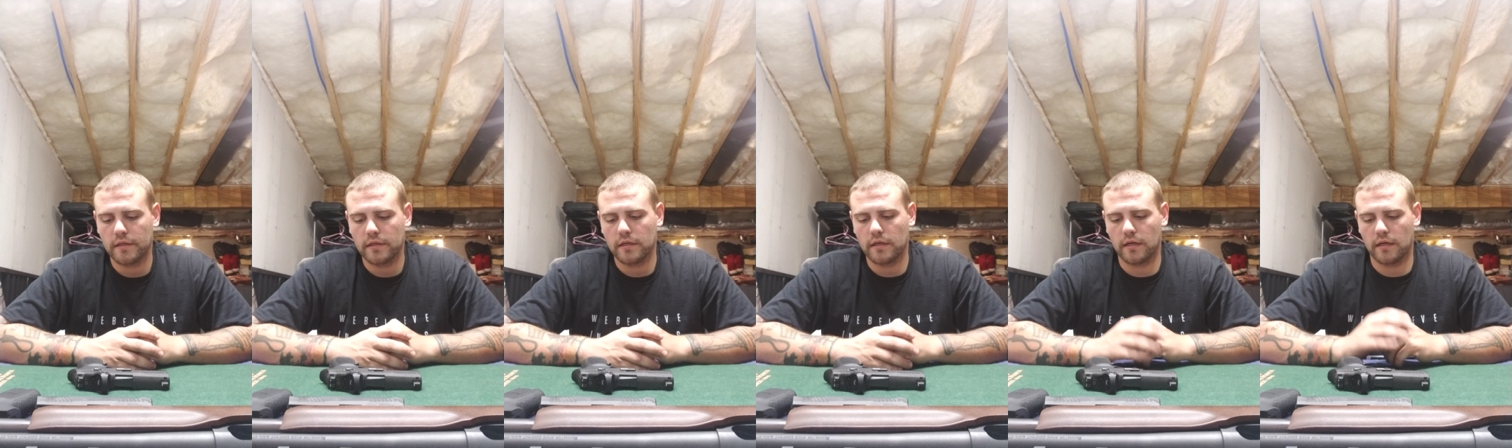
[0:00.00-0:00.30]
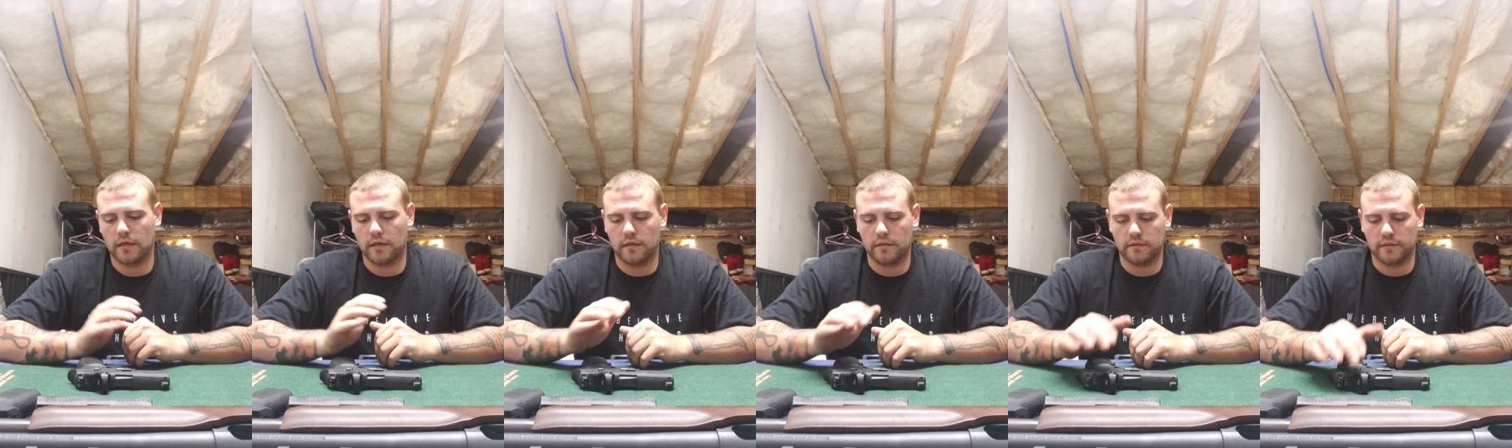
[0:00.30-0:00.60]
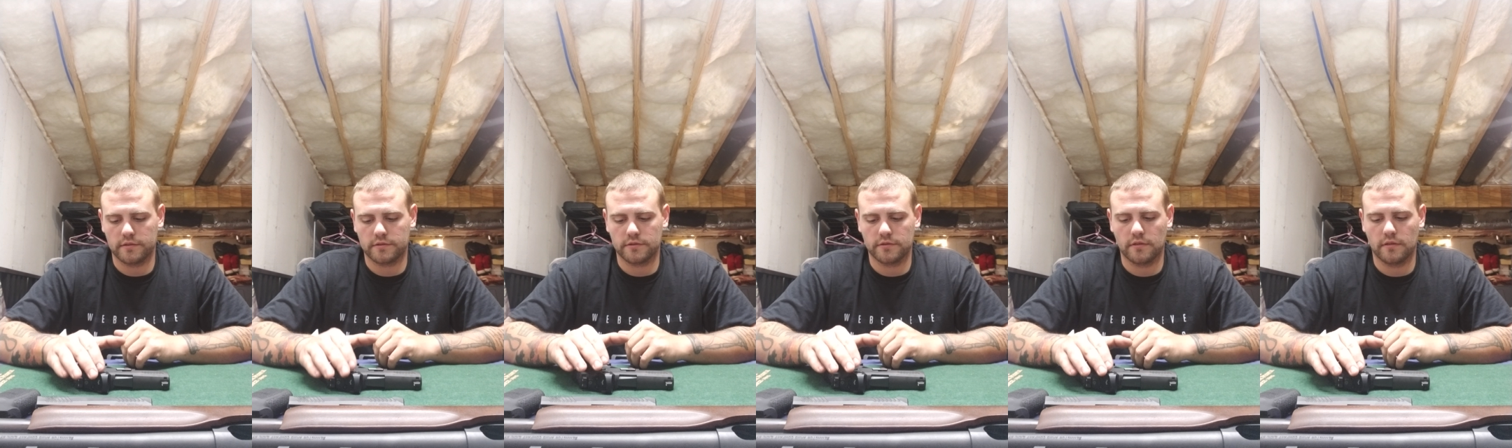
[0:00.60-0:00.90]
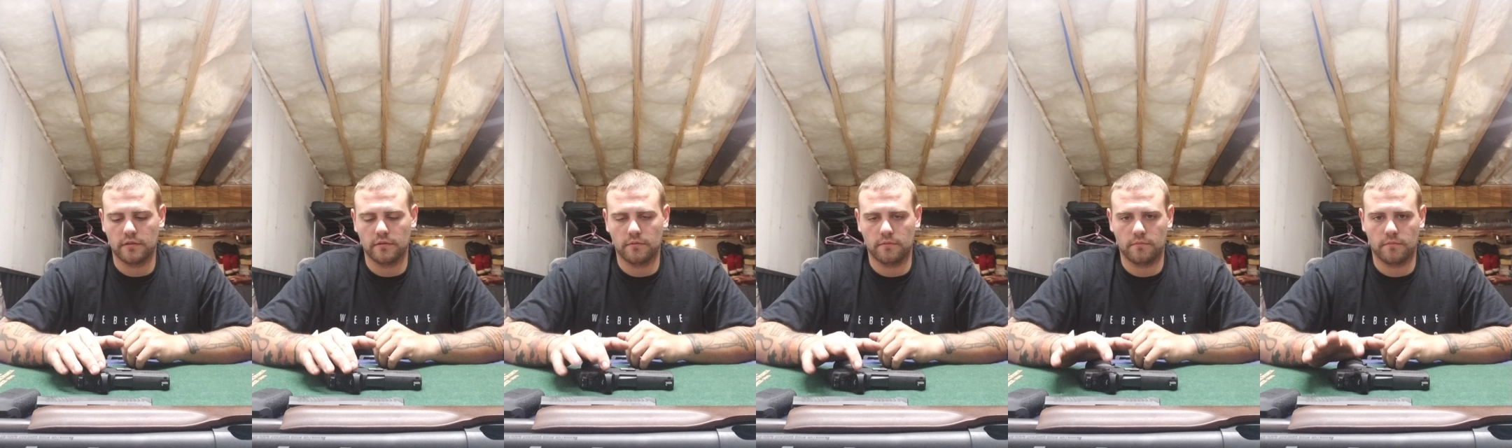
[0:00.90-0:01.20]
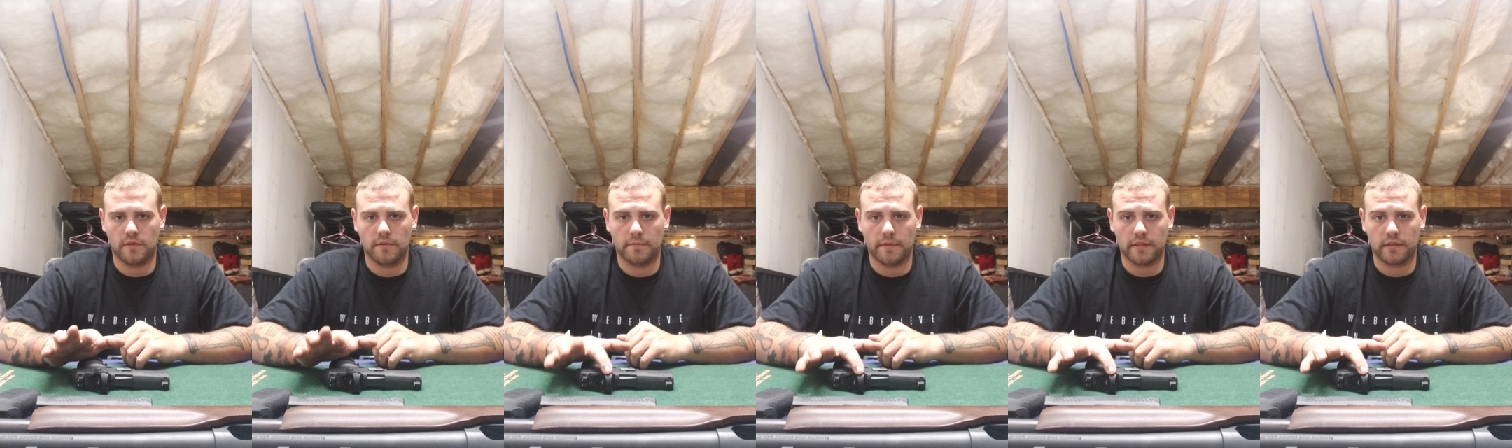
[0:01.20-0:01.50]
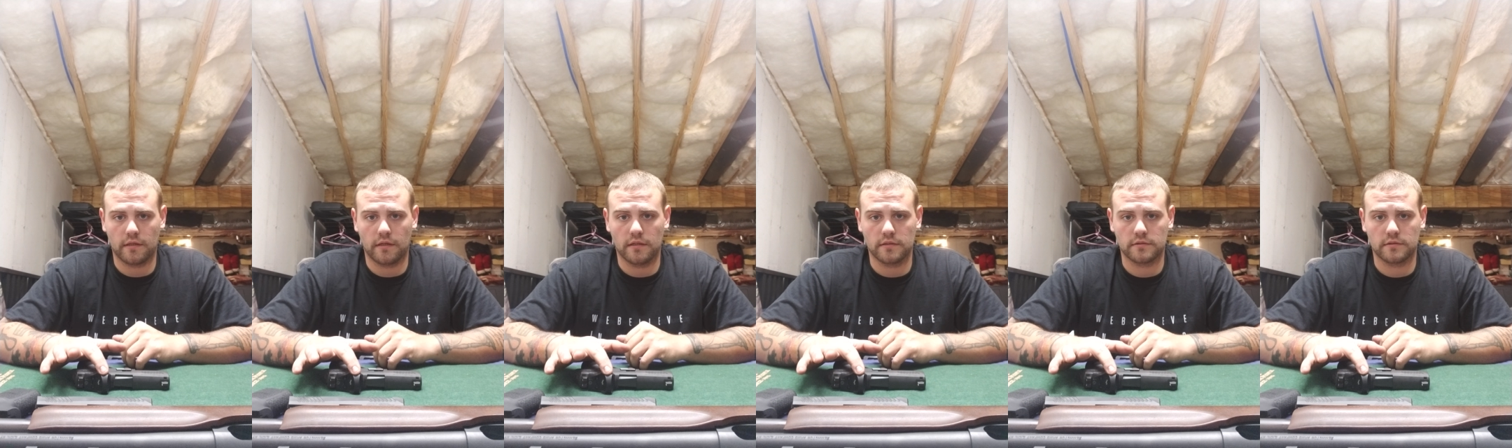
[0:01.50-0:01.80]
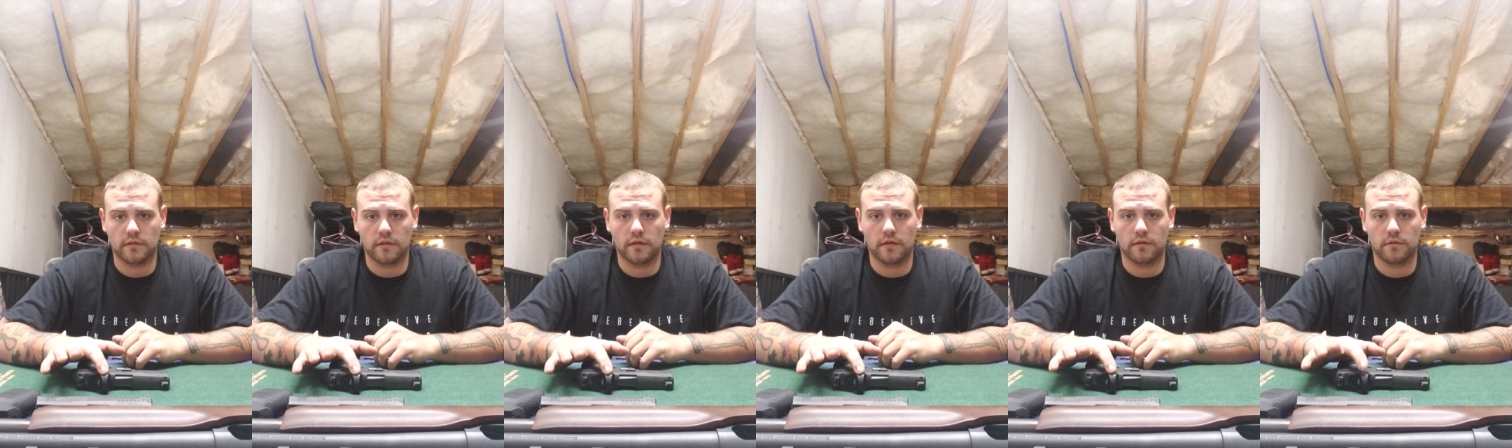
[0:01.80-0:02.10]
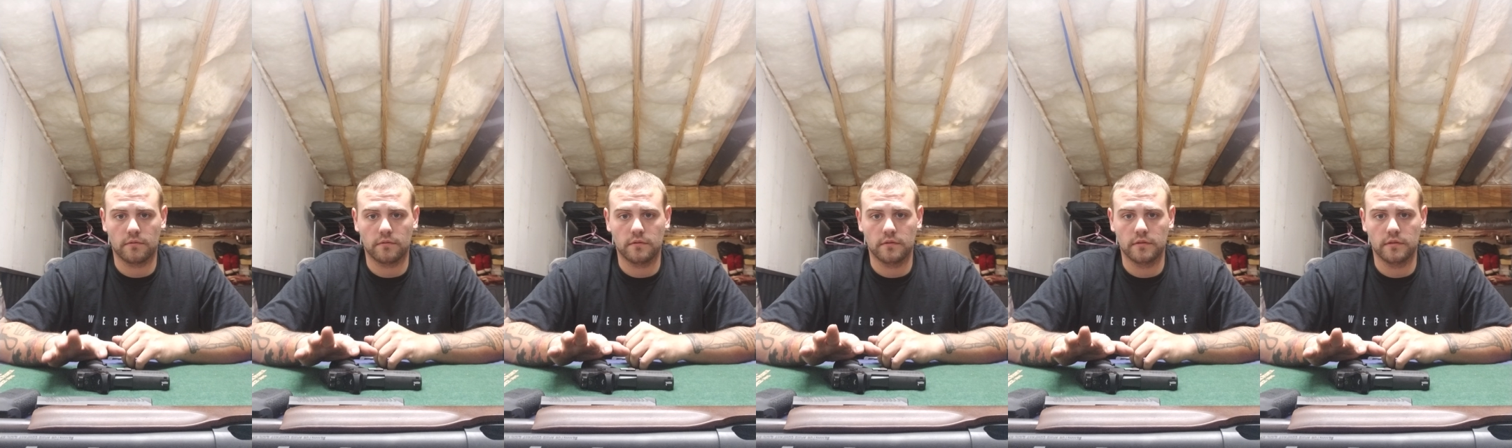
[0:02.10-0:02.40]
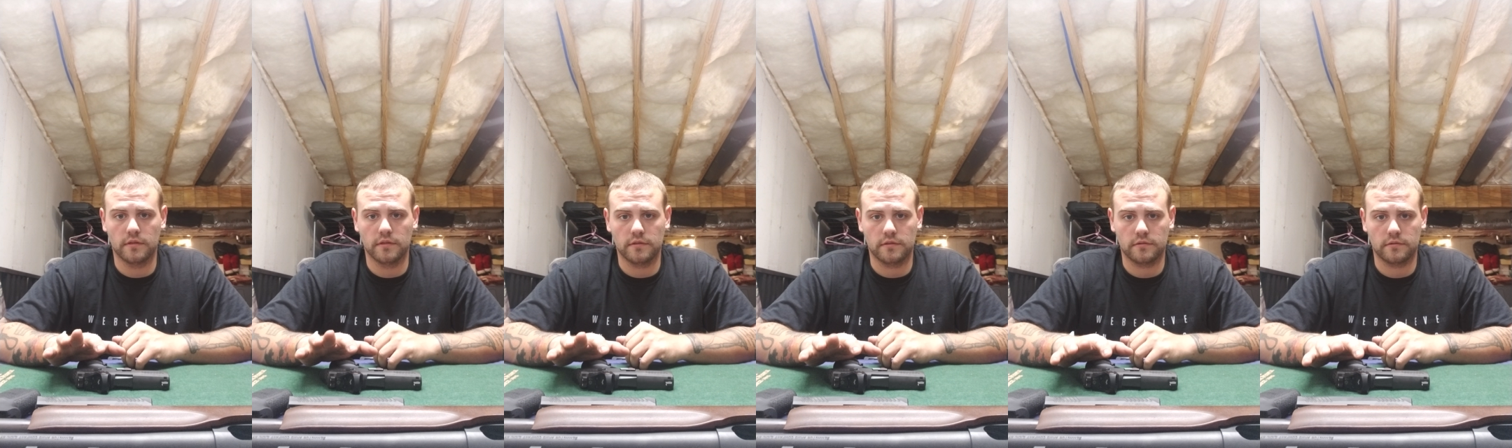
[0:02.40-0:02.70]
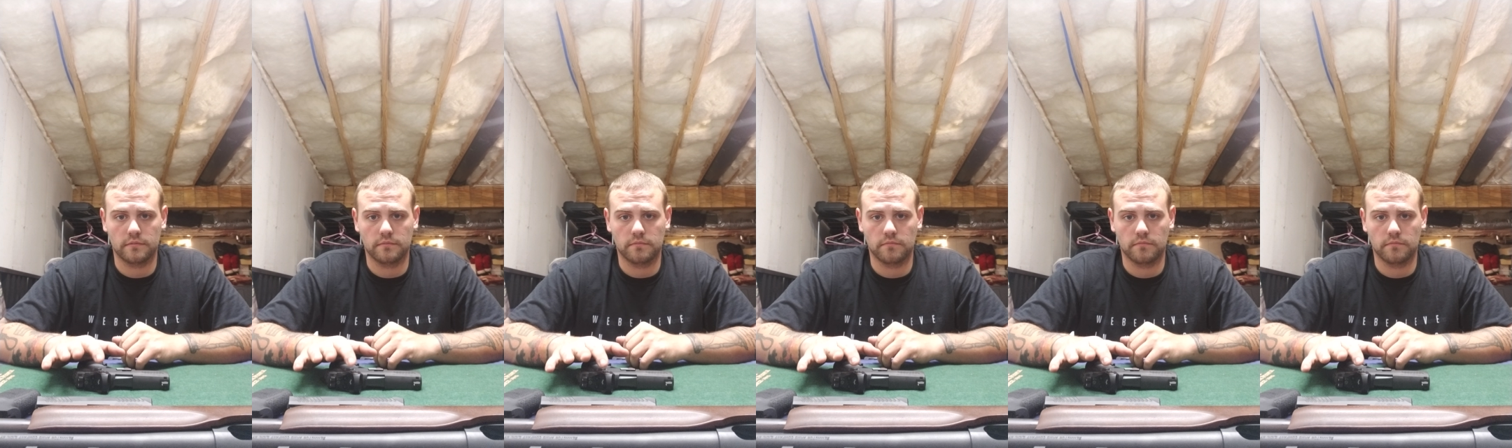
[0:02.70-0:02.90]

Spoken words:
I'll let you know what my thoughts are on this